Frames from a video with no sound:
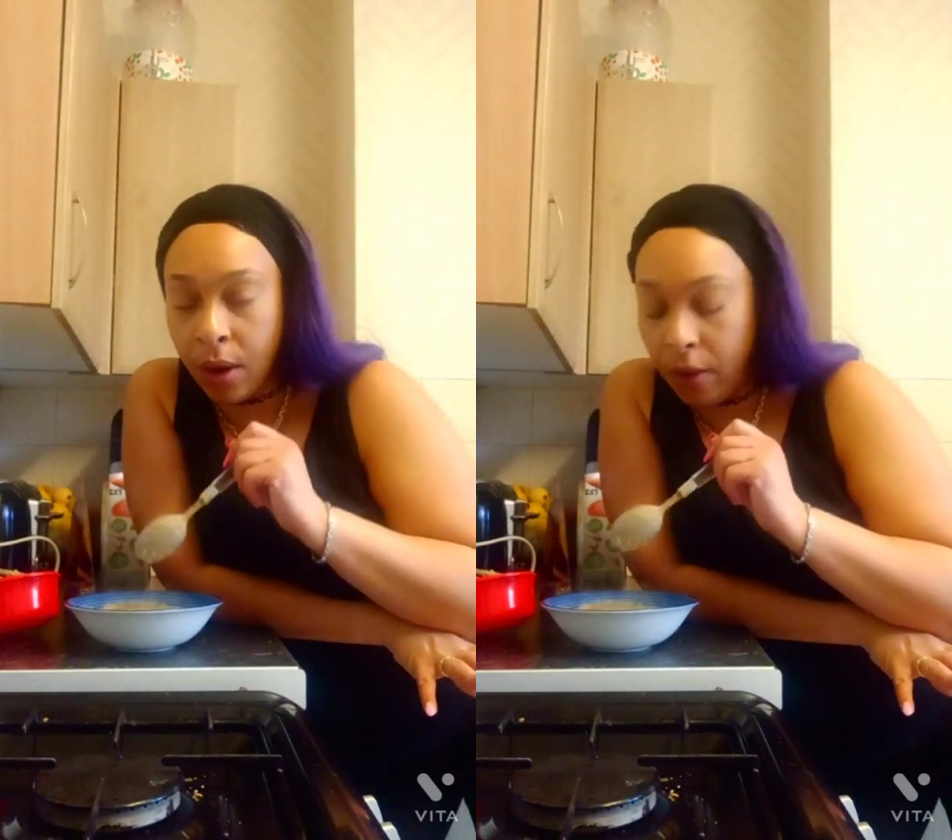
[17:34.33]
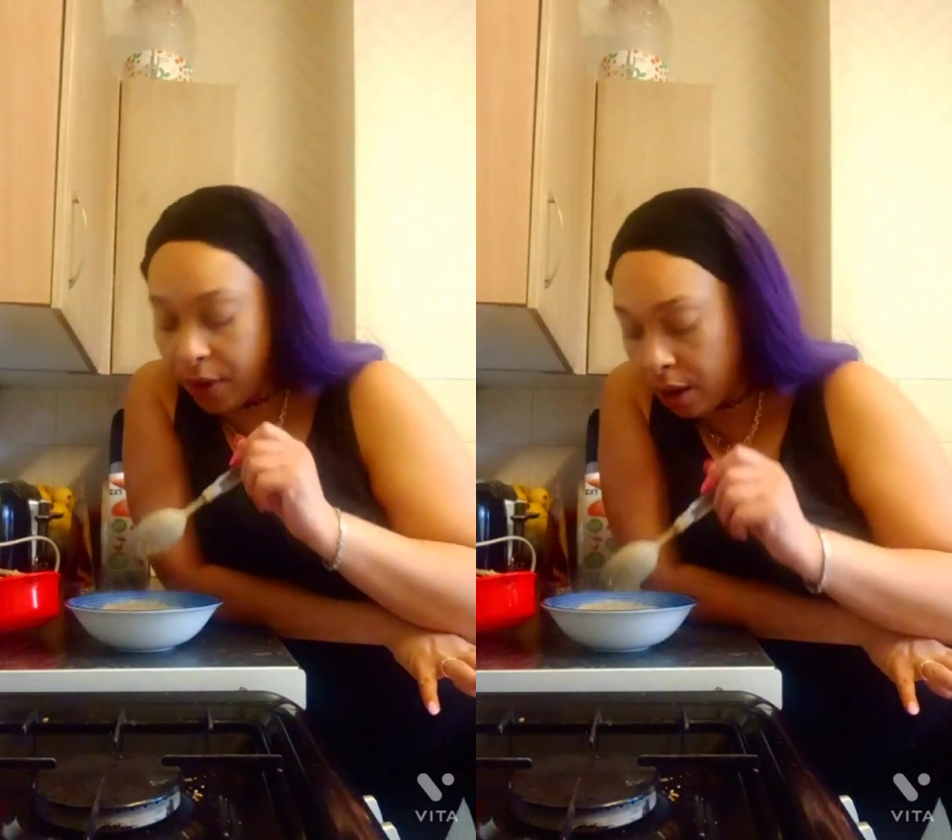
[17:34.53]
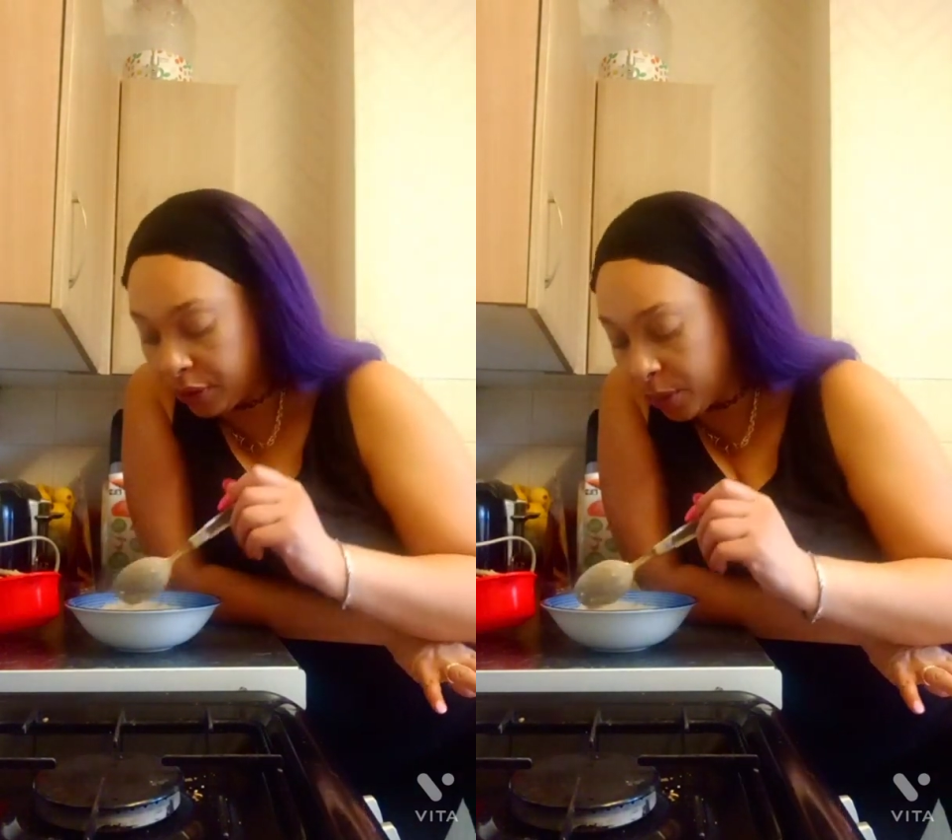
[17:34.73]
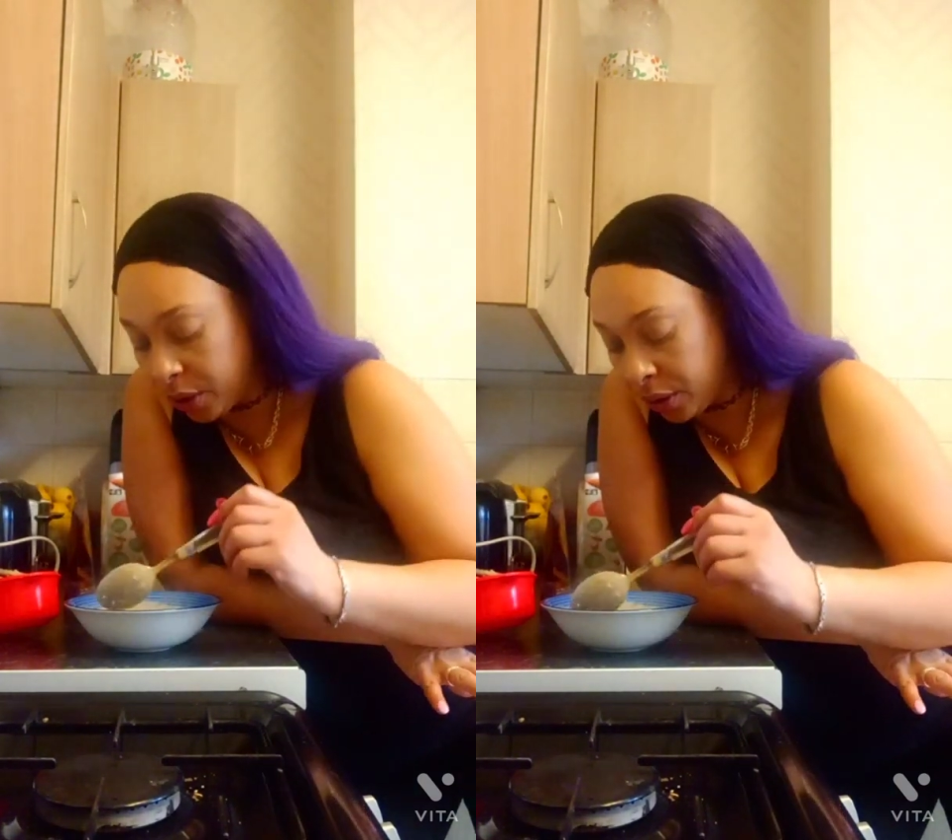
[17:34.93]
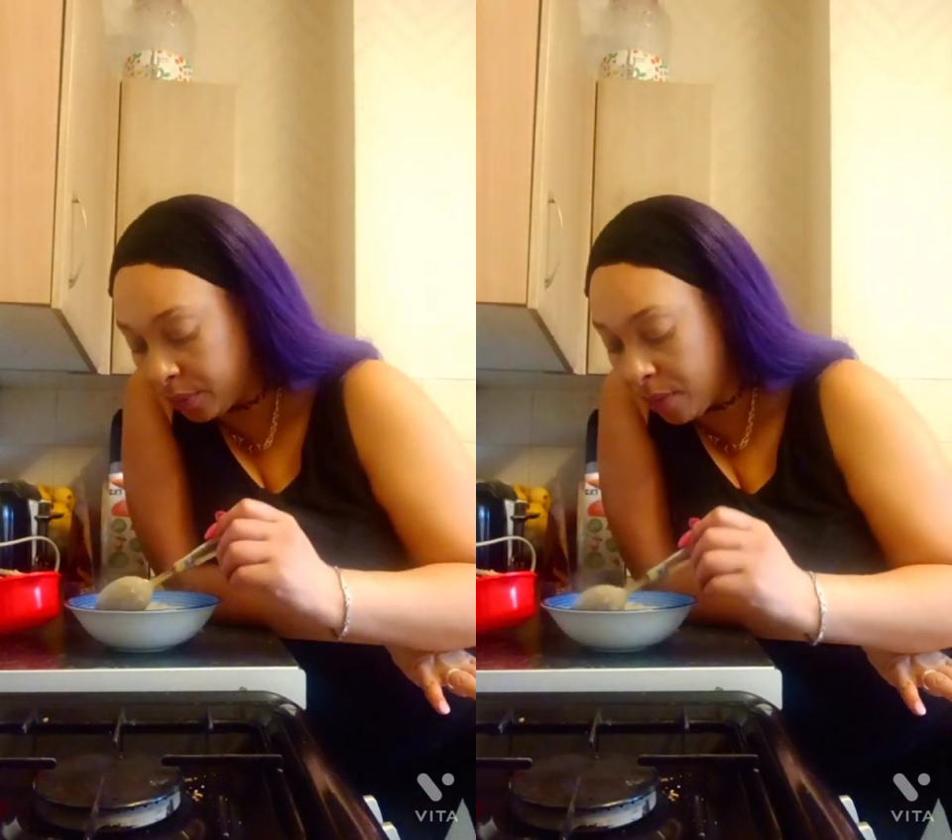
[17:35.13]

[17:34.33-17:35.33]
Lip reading: the Irish mush.